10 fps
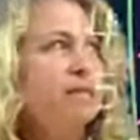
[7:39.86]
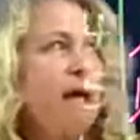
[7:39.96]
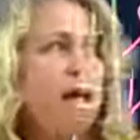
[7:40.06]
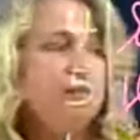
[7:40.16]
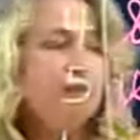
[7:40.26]

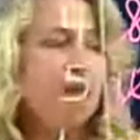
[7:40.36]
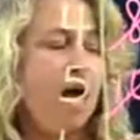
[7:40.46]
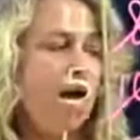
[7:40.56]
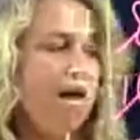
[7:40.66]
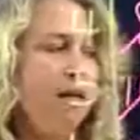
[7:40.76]
times
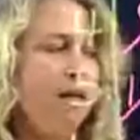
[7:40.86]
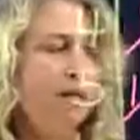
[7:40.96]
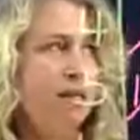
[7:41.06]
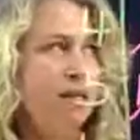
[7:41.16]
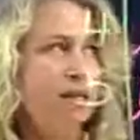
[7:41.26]
9
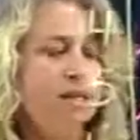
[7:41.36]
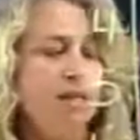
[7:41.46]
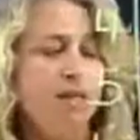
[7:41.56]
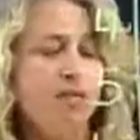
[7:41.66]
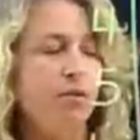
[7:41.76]
is
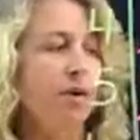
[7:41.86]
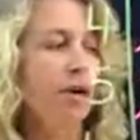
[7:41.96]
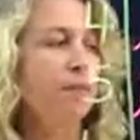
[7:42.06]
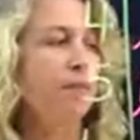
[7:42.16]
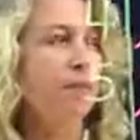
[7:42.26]

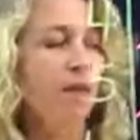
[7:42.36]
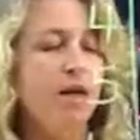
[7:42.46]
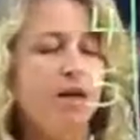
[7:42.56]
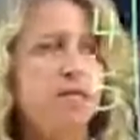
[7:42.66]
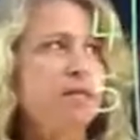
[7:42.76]
63.
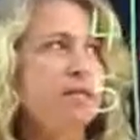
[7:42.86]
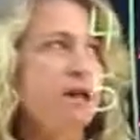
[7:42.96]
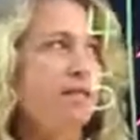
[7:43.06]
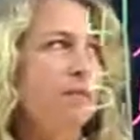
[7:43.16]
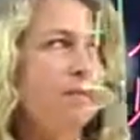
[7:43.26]

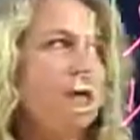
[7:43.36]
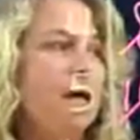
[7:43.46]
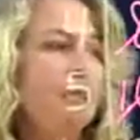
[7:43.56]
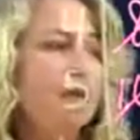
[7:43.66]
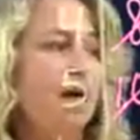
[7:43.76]
7
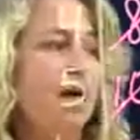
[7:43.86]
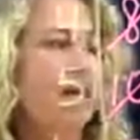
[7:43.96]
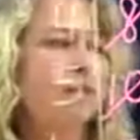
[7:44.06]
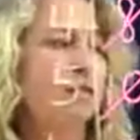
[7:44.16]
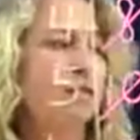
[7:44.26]
times 8